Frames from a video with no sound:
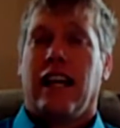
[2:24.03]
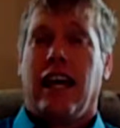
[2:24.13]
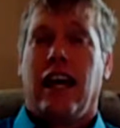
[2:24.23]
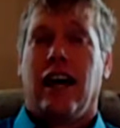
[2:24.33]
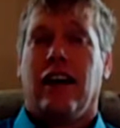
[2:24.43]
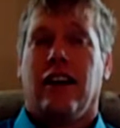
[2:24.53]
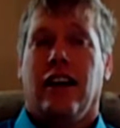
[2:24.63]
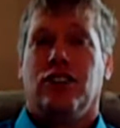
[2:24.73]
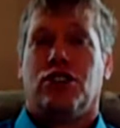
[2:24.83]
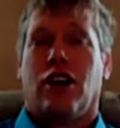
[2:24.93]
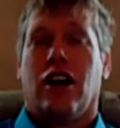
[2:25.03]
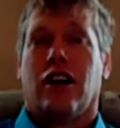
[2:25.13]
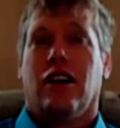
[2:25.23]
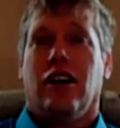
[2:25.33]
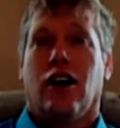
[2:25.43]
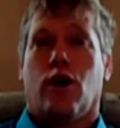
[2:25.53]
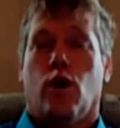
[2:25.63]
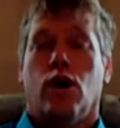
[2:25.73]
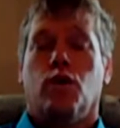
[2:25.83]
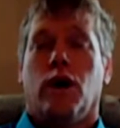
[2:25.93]
hit and struck a
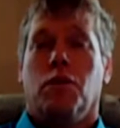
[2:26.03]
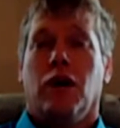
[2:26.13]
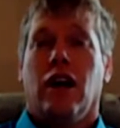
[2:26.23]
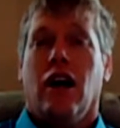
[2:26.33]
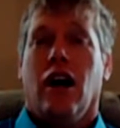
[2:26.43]
chord with me